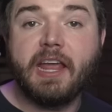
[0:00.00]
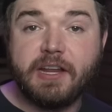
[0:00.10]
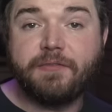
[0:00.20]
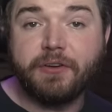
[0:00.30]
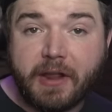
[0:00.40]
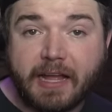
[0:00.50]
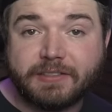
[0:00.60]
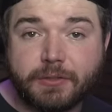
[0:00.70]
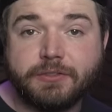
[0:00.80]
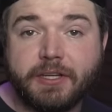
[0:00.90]
And if you're not
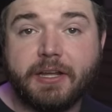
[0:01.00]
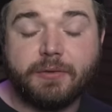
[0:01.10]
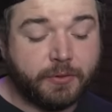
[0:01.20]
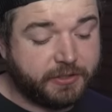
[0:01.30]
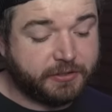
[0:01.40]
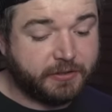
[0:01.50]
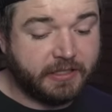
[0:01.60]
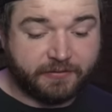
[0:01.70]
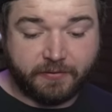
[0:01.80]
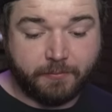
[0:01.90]
sold yet, which
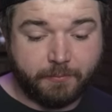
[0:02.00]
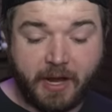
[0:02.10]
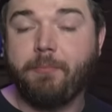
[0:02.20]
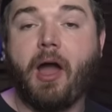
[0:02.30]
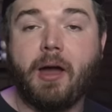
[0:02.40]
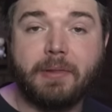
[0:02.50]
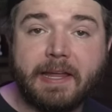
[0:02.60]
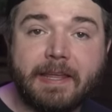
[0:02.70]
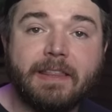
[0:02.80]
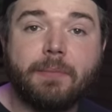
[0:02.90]
if my mom
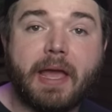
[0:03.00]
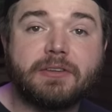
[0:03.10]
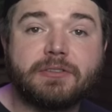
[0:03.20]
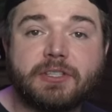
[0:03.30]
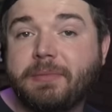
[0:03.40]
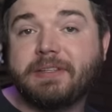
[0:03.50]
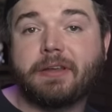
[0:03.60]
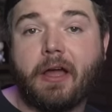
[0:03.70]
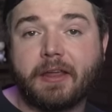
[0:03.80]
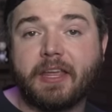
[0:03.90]
liking the mattress and me
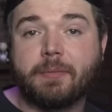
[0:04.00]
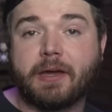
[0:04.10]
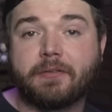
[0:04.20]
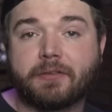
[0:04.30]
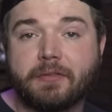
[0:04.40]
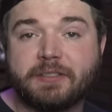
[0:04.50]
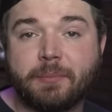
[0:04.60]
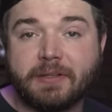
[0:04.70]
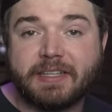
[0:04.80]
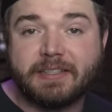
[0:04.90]
talking about it for all these
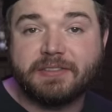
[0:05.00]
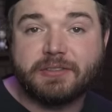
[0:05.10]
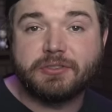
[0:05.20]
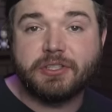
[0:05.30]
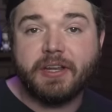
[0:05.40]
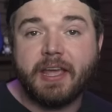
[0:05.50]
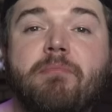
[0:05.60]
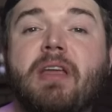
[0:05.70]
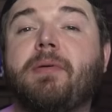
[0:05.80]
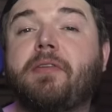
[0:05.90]
months hasn't sold you yet,
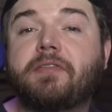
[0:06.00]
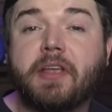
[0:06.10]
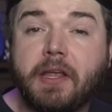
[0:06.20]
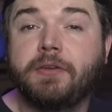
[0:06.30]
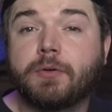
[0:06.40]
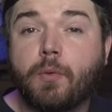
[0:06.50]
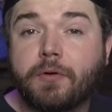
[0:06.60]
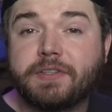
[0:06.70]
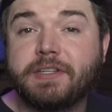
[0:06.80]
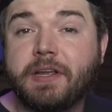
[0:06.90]
maybe their 10-year
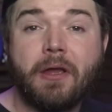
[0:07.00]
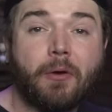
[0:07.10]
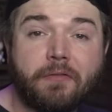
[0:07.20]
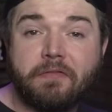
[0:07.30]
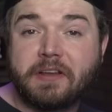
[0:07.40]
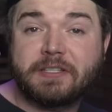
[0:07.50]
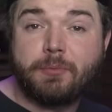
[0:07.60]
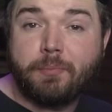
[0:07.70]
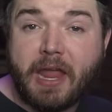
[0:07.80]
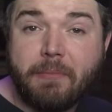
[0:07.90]
warranty or flexible
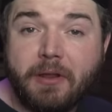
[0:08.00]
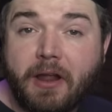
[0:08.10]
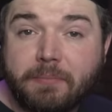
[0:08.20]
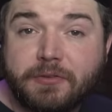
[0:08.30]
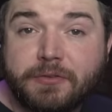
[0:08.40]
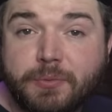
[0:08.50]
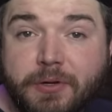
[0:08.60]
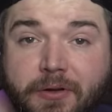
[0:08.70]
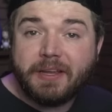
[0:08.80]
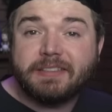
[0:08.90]
payment options
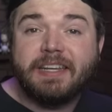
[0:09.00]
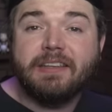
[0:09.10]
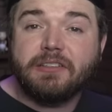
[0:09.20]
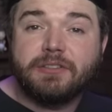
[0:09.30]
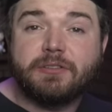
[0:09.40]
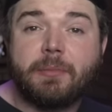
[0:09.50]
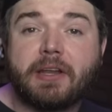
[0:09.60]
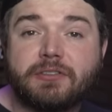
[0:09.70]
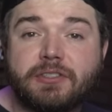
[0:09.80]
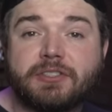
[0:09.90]
will, because Helix knows
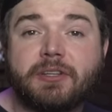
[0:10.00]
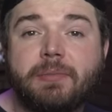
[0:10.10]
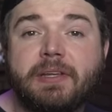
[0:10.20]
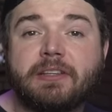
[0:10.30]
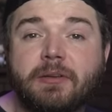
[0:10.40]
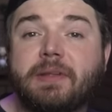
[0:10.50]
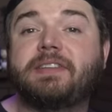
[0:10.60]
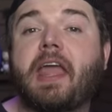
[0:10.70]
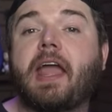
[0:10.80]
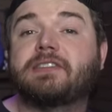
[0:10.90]
mattresses can be a little bit
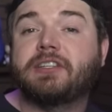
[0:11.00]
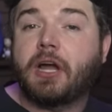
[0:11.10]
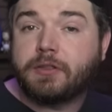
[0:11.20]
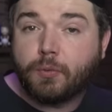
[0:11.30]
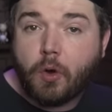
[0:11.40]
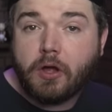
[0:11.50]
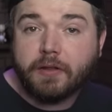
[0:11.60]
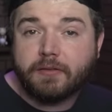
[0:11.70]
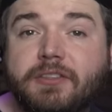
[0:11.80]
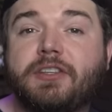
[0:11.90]
taxing on the
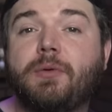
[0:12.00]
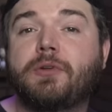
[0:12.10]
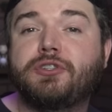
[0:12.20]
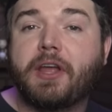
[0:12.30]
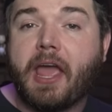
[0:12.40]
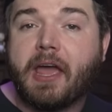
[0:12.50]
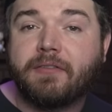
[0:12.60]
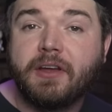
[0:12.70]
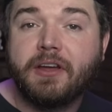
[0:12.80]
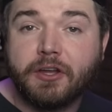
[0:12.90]
wallet, so they want you to have
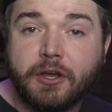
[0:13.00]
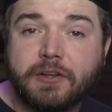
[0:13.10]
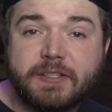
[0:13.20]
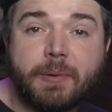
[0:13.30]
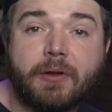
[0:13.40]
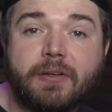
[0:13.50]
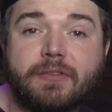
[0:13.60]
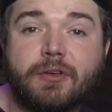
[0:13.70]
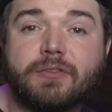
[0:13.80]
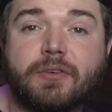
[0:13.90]
a good
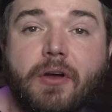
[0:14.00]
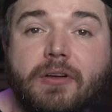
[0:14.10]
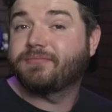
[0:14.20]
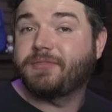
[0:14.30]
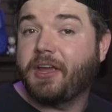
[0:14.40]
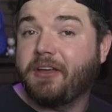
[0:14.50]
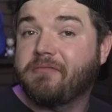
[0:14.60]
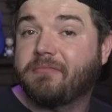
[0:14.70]
experience overall. Yeah?